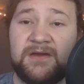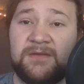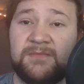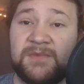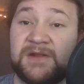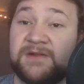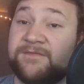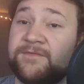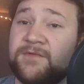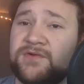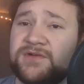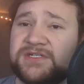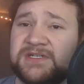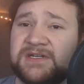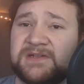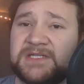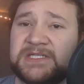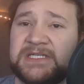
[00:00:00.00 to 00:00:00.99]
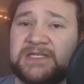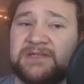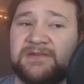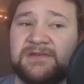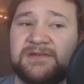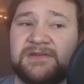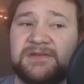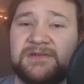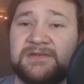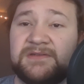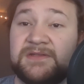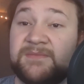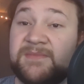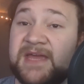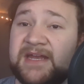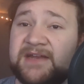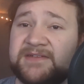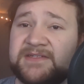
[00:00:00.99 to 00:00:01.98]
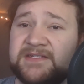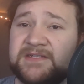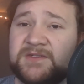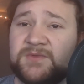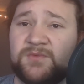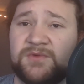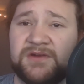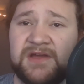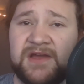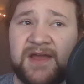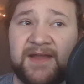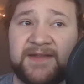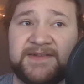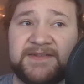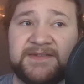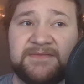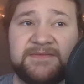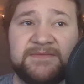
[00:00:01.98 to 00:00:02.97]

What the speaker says: but unfortunately, the Madisons were not.